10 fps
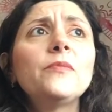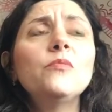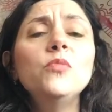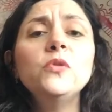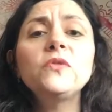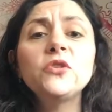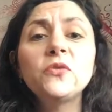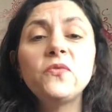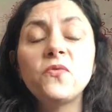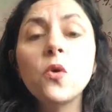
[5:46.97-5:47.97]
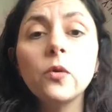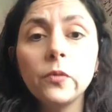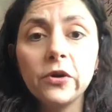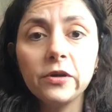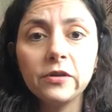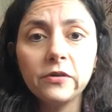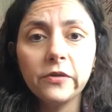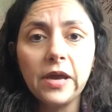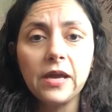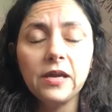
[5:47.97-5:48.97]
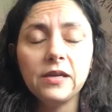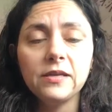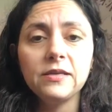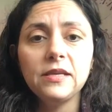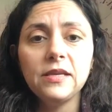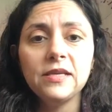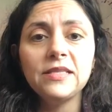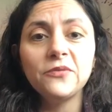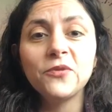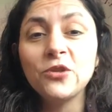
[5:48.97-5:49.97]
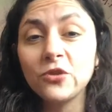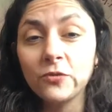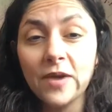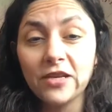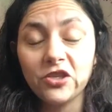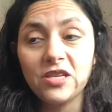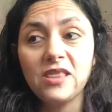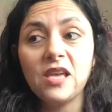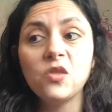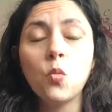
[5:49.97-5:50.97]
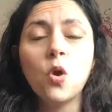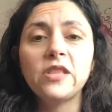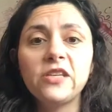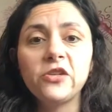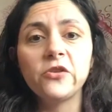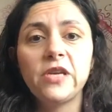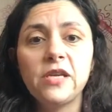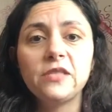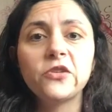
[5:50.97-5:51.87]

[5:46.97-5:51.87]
moves you forward, okay, in a different direction than the one that you're in.